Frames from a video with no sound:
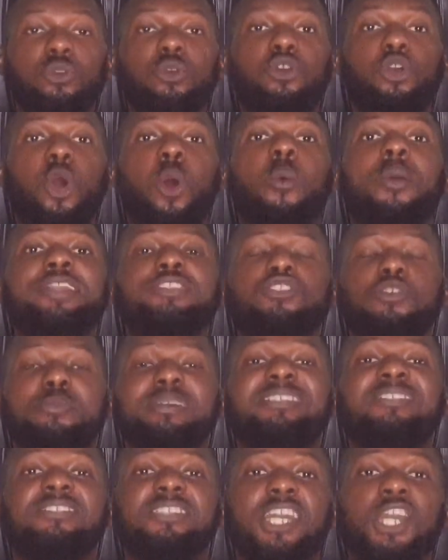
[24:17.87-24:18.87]
You're going to
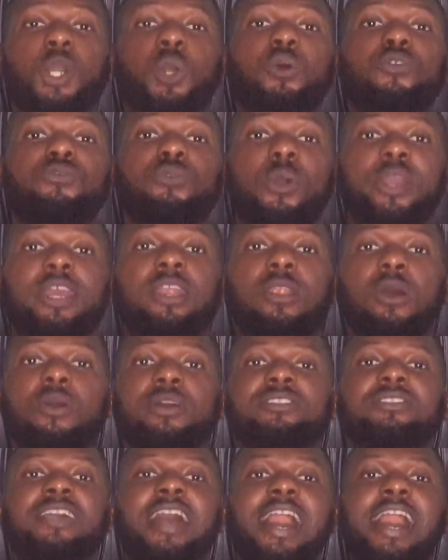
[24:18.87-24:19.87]
be single for a
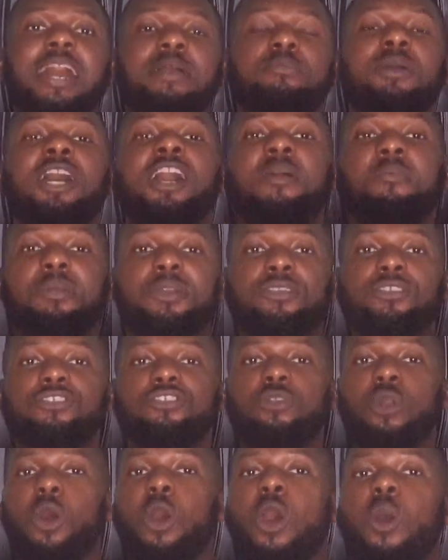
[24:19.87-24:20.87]
long time
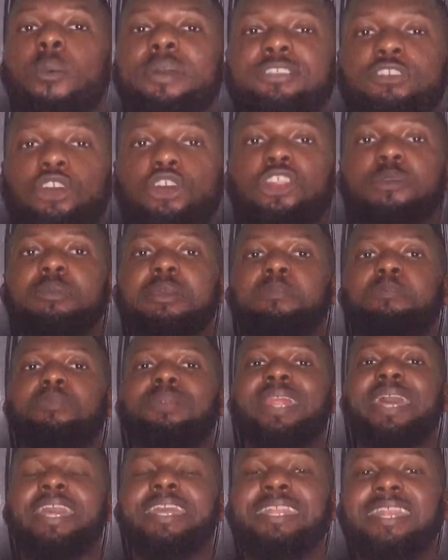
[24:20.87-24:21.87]
because you're always going to be
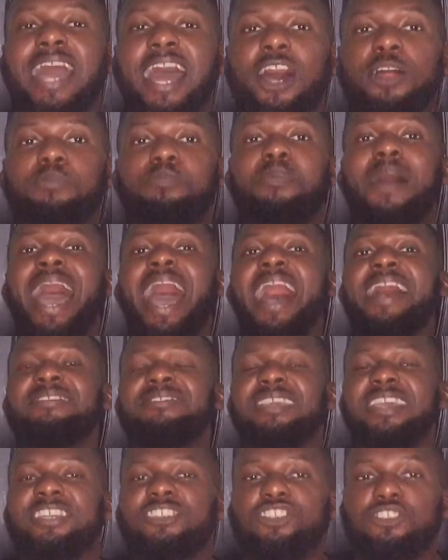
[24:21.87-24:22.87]
playing out
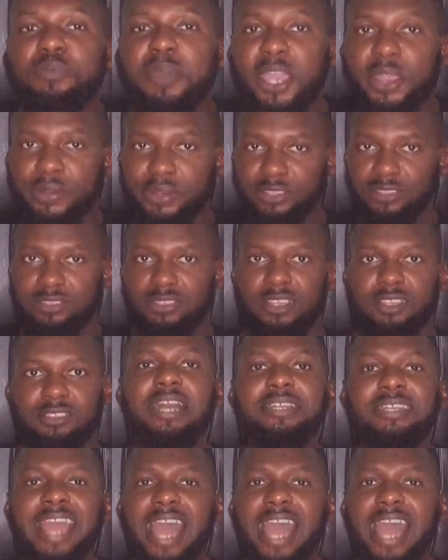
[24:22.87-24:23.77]
past experiences.